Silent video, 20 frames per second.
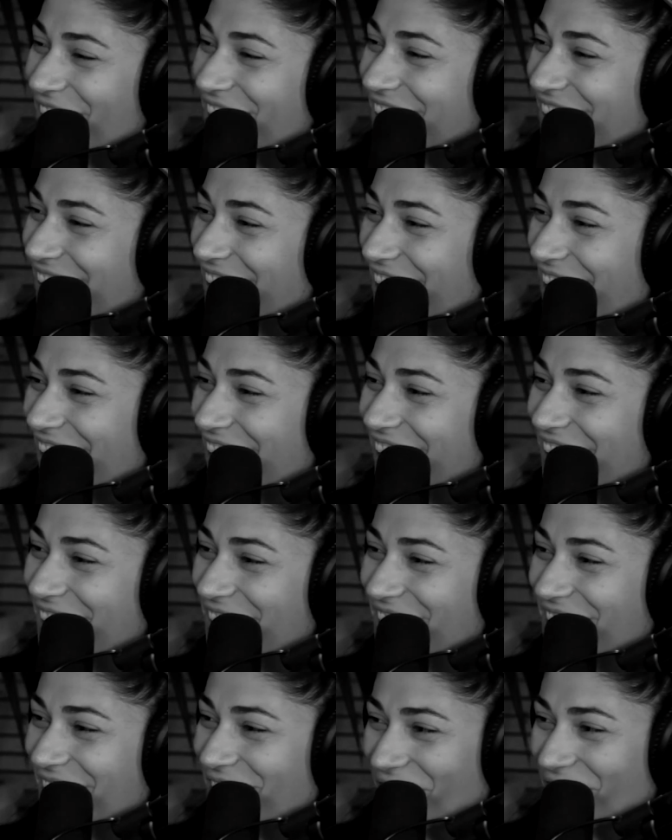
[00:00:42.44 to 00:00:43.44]
we're a
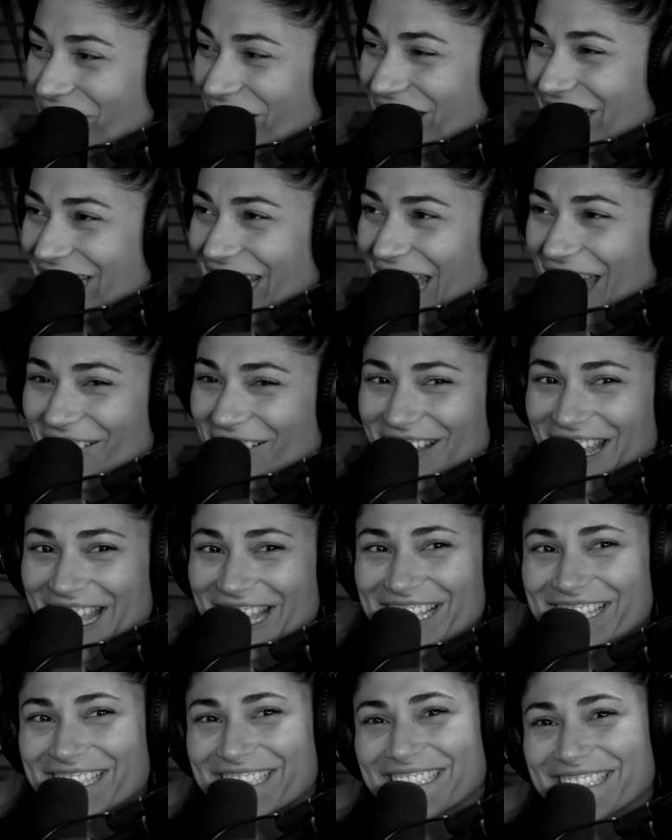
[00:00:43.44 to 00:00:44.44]
little different in that
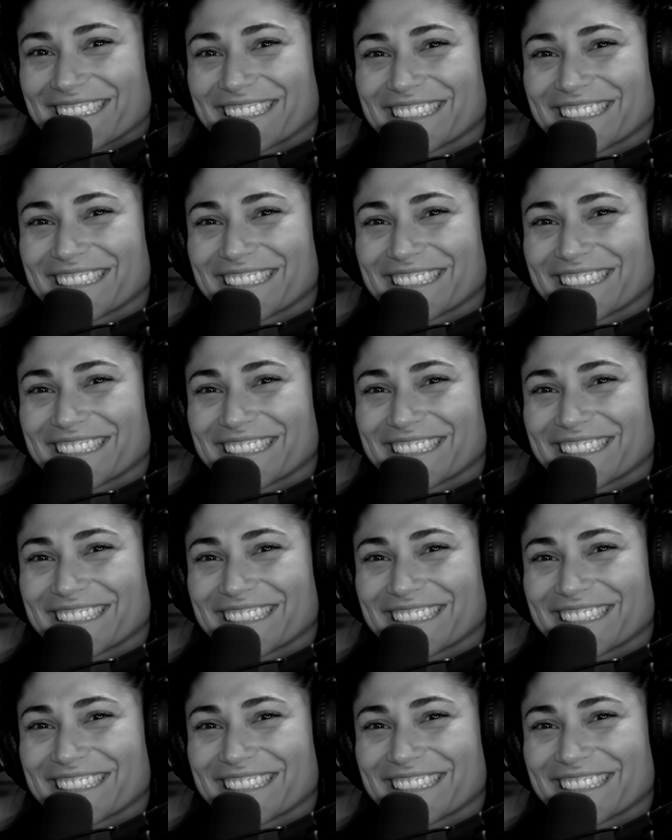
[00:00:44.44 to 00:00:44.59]
way.